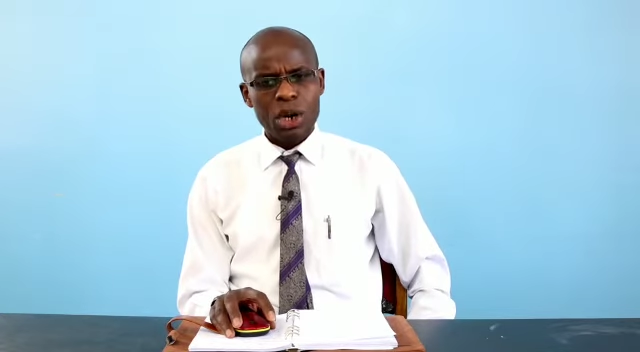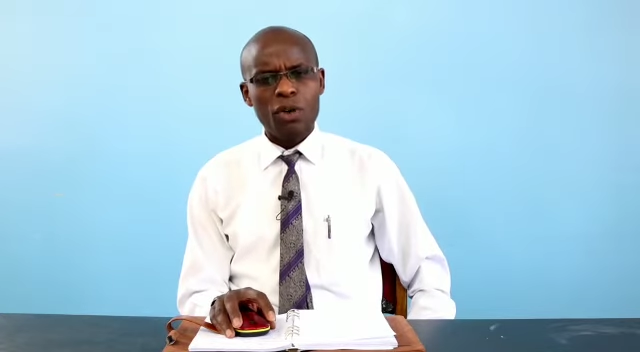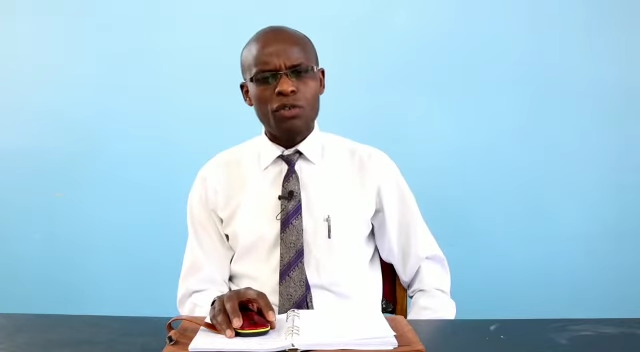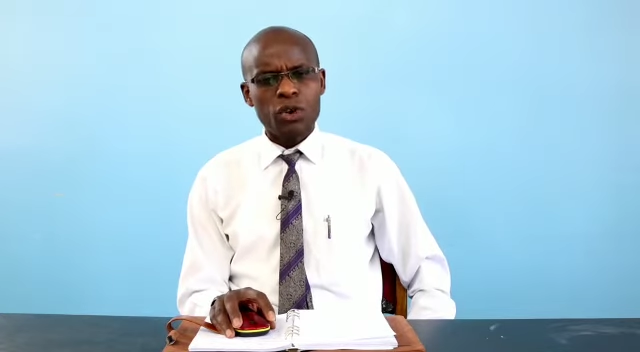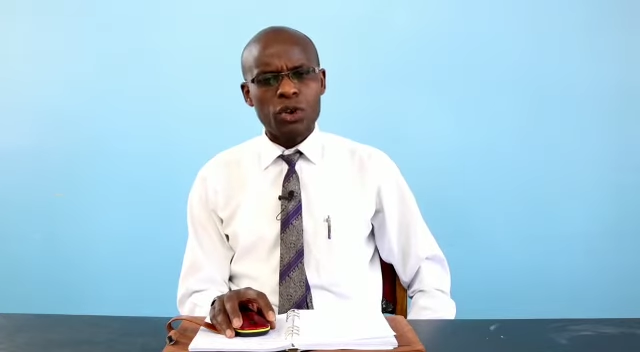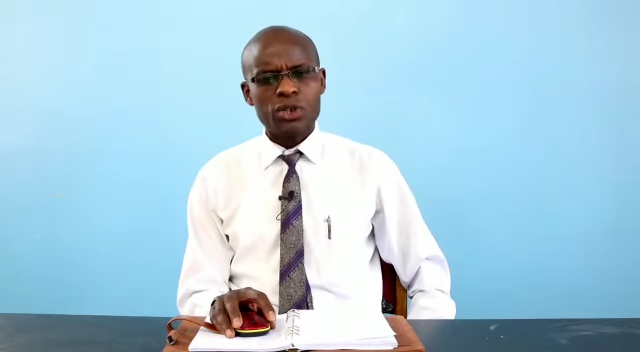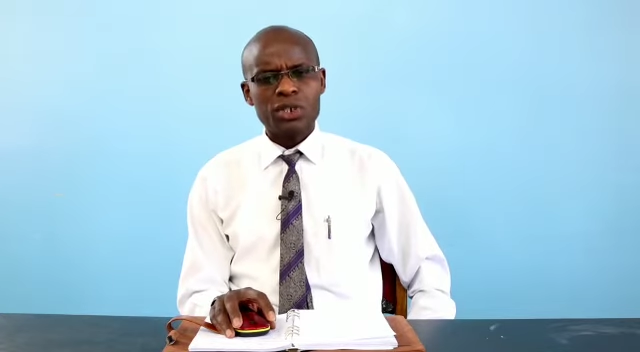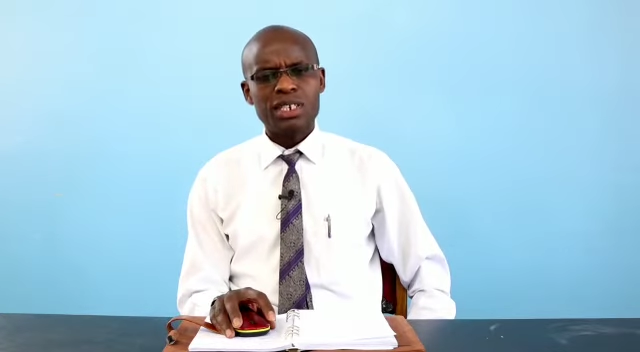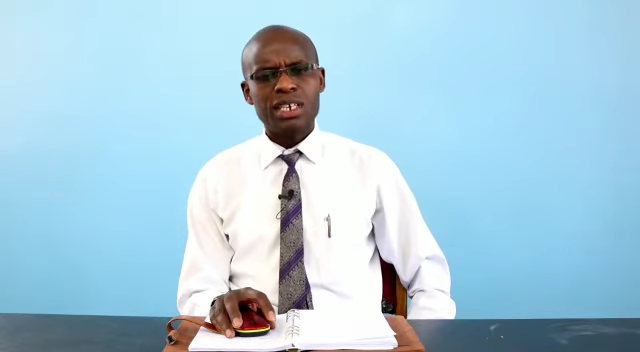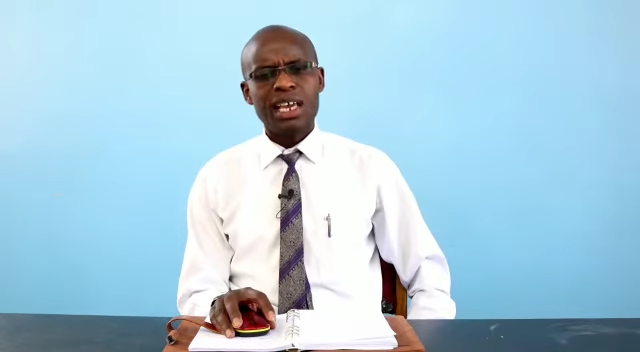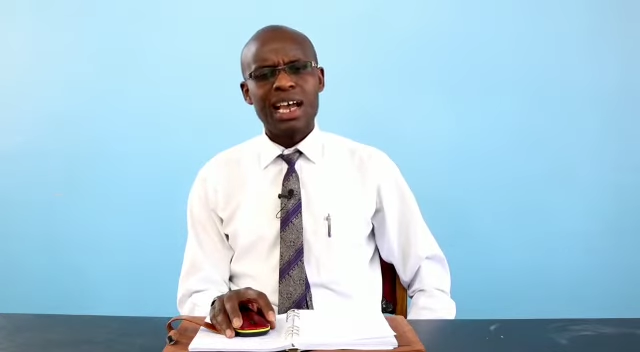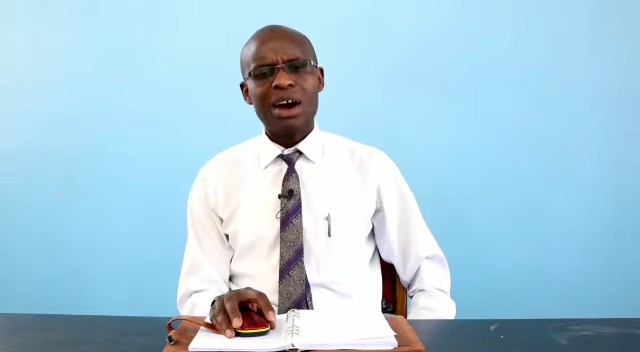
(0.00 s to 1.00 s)
Of course,
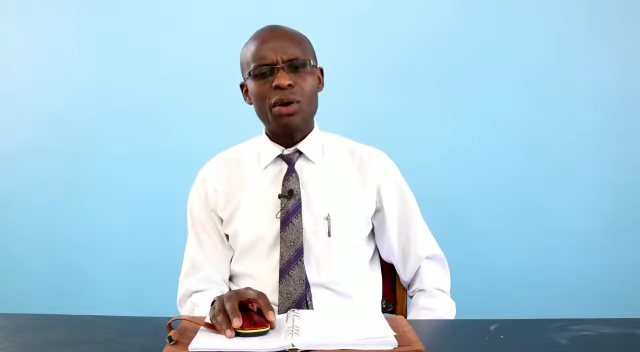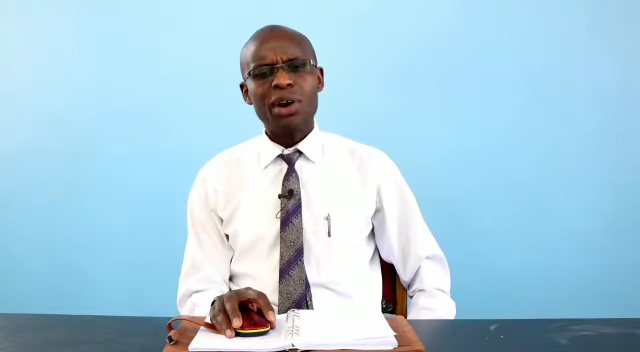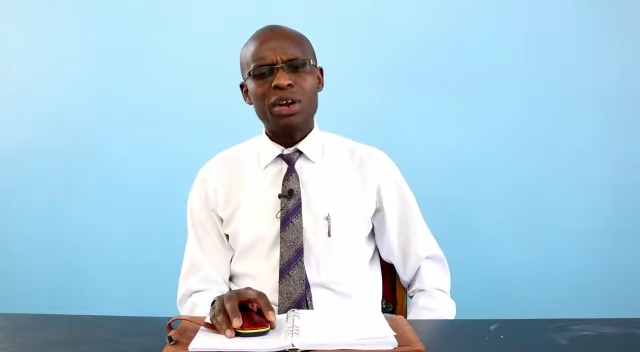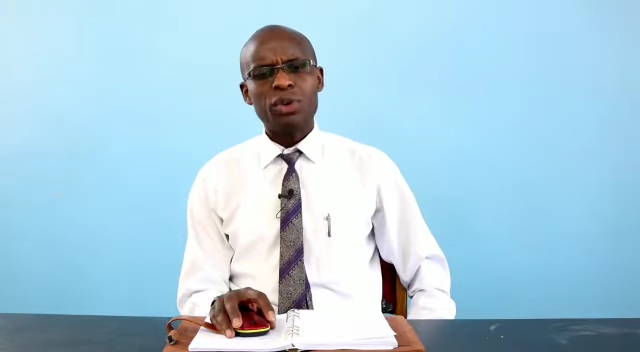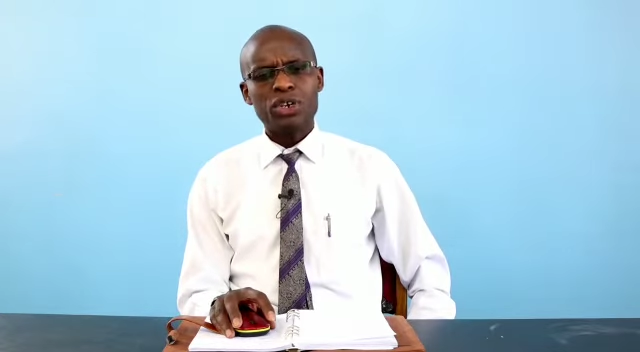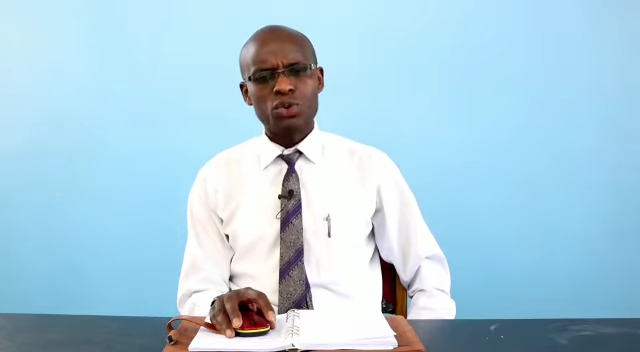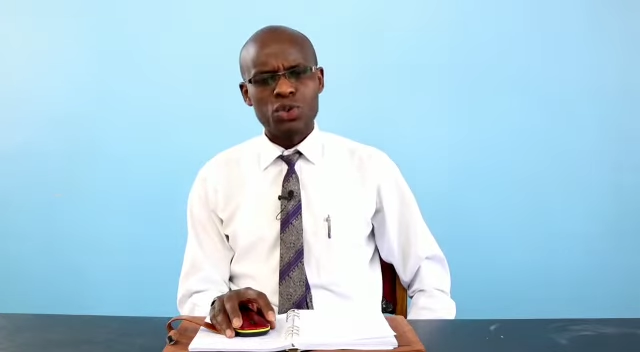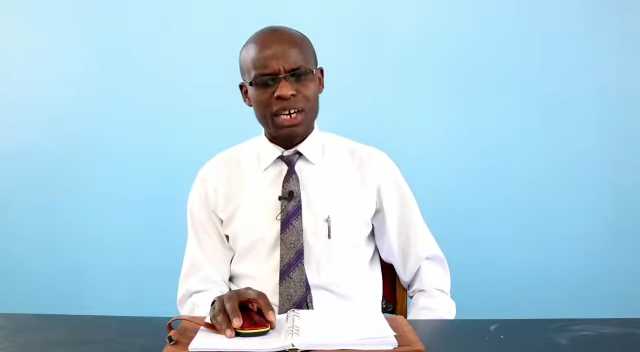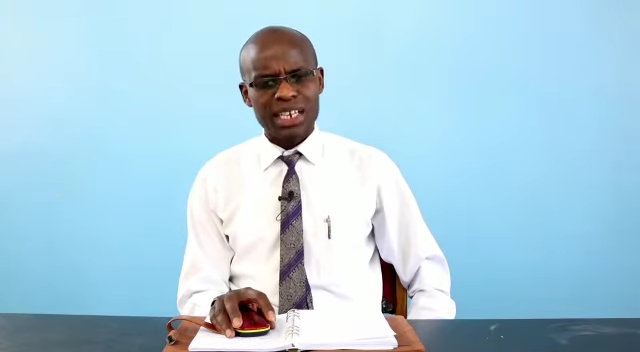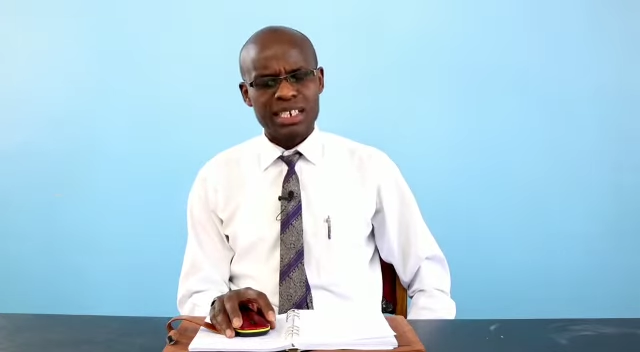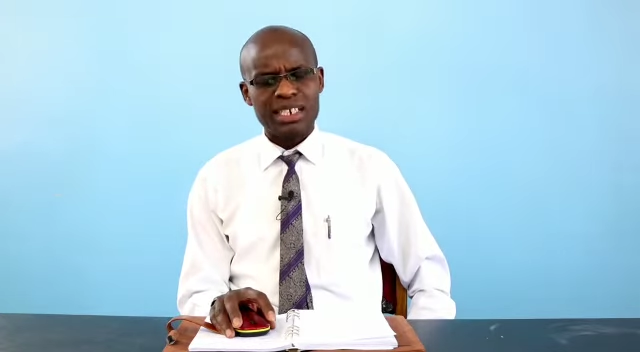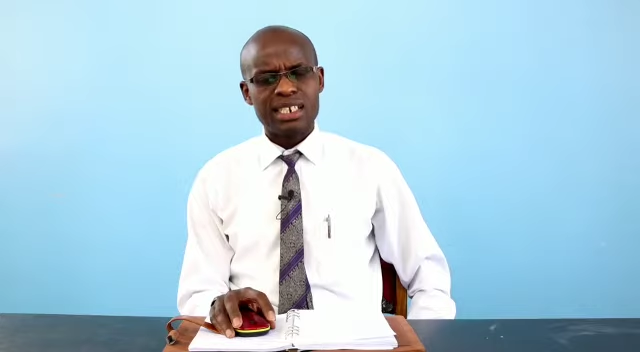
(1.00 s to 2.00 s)
how can we do
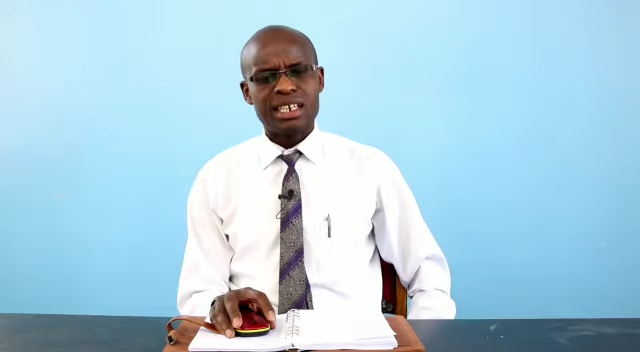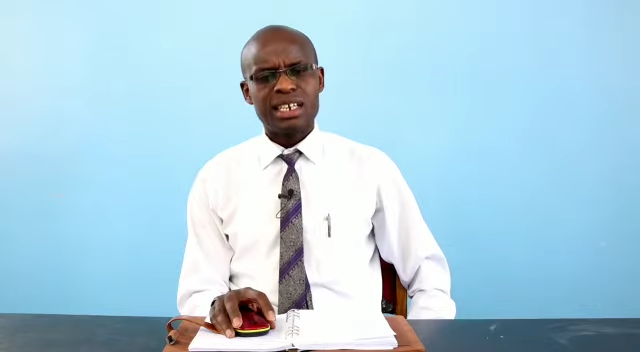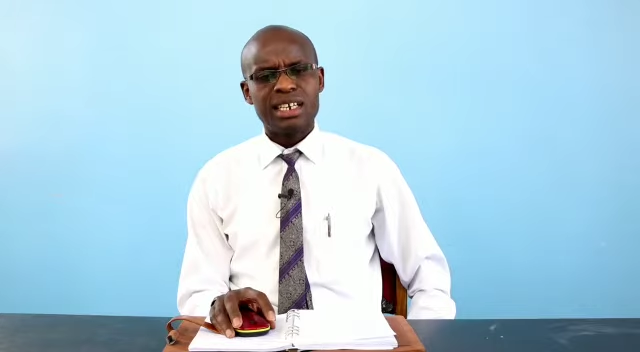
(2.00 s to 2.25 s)
that?